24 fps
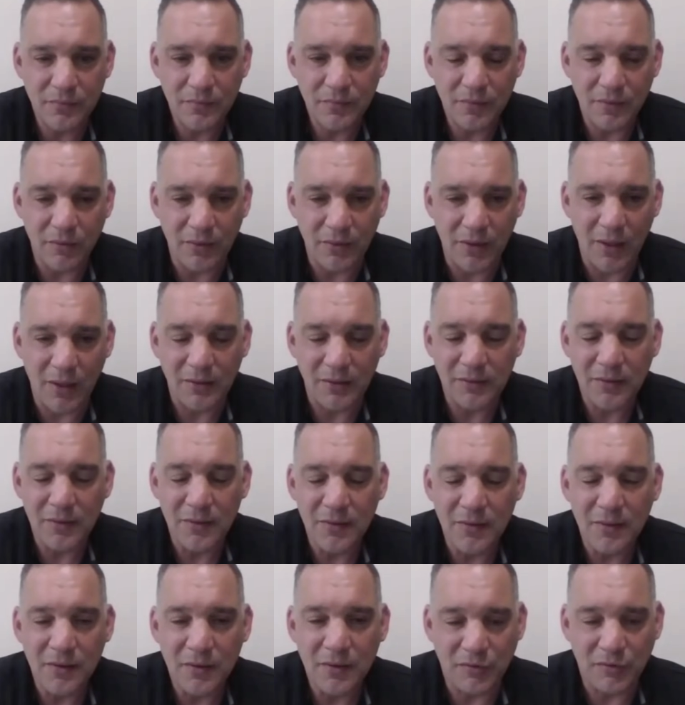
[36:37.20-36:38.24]
Okay.
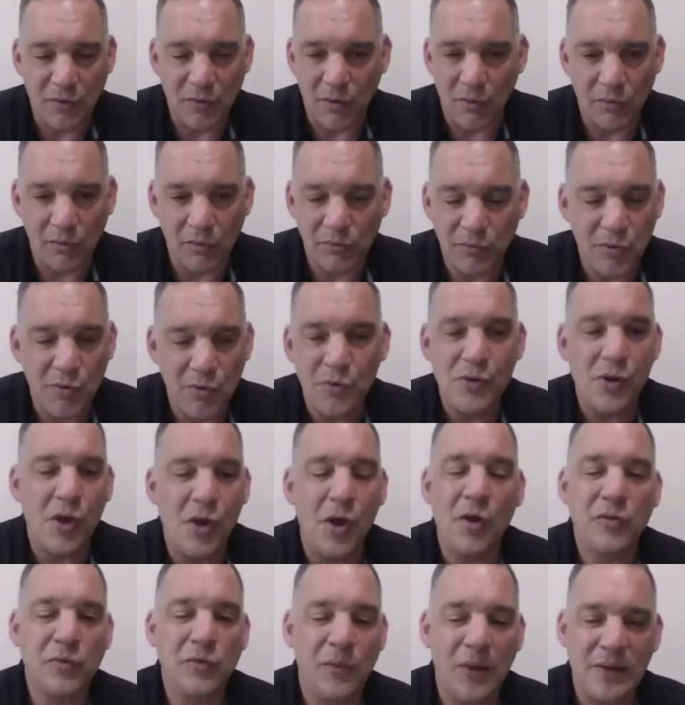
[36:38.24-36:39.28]
So who
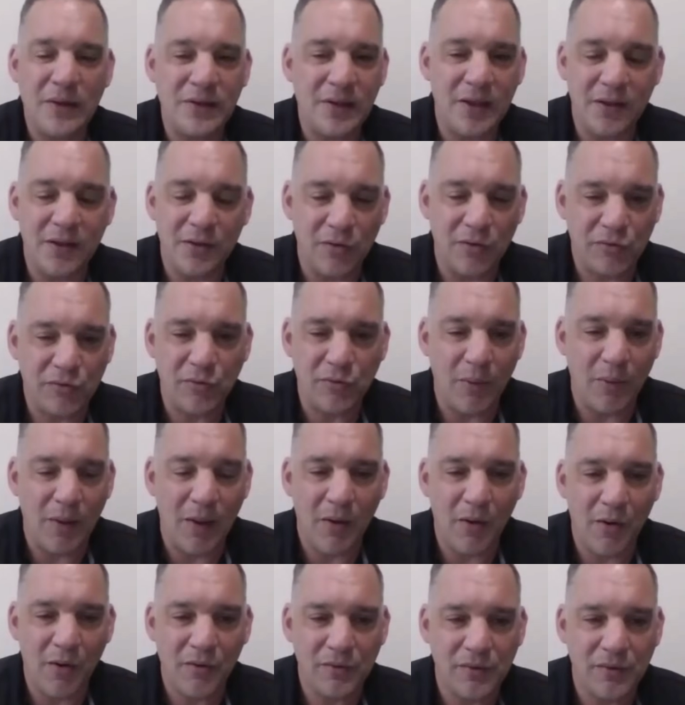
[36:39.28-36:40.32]
knows what I did in those 2
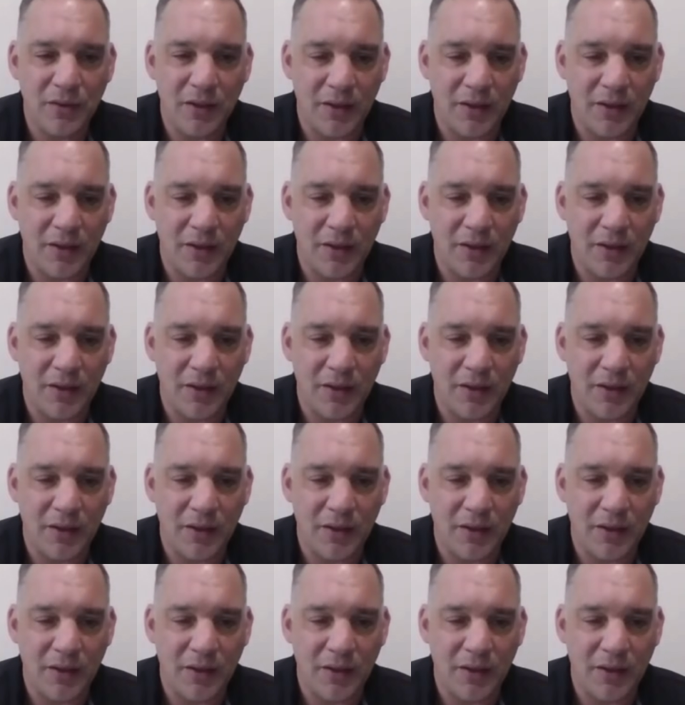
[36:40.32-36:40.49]
hours? And